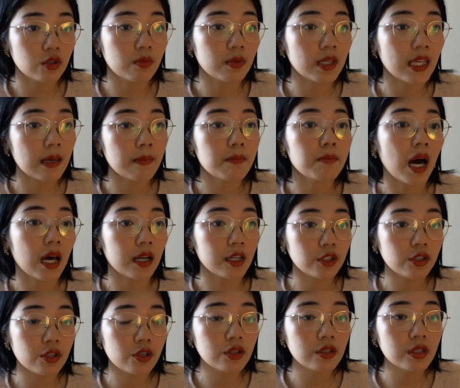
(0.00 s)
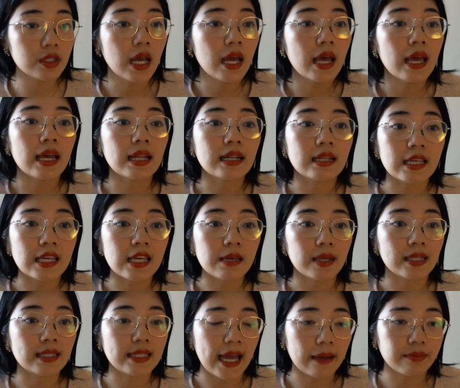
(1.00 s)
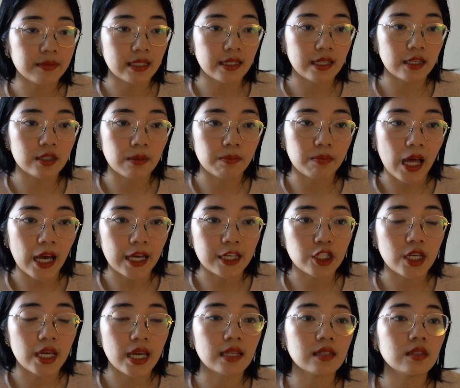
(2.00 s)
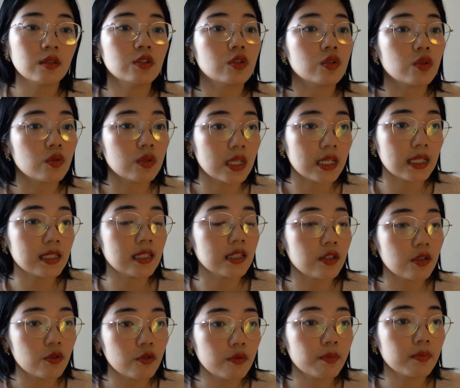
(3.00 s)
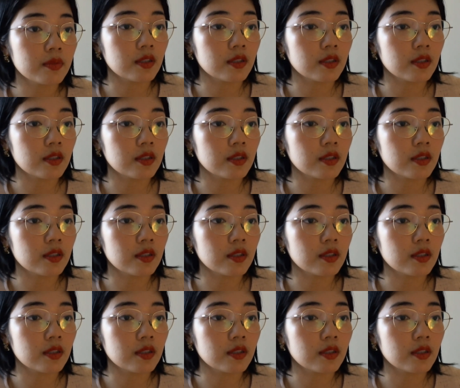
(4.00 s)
keep monitors and keep adapting the supply chain to these new